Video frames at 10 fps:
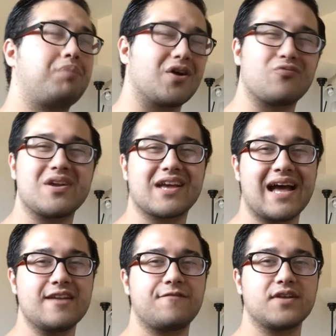But when it
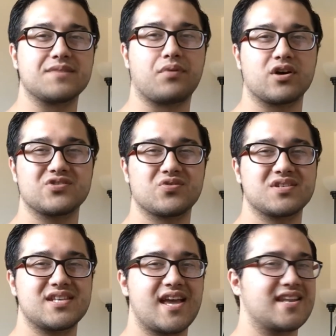kind of fell apart
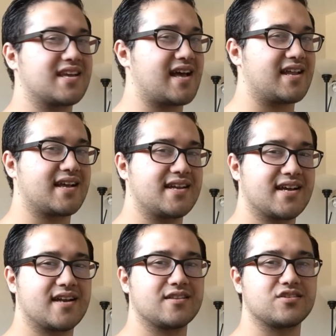towards the end, it kind
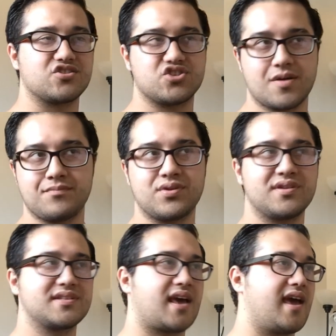of got a little
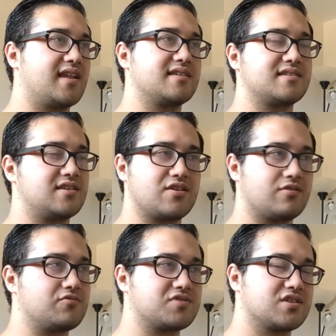jumbled, and you
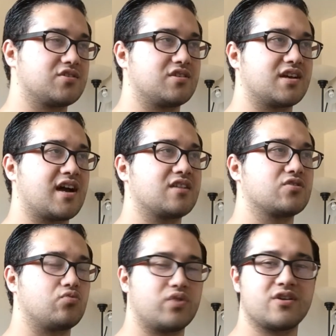know, it got a
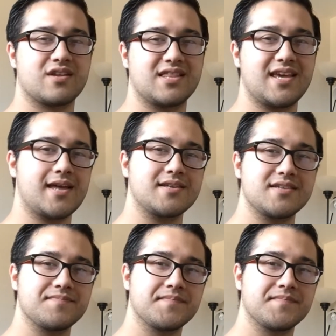little weird at the end.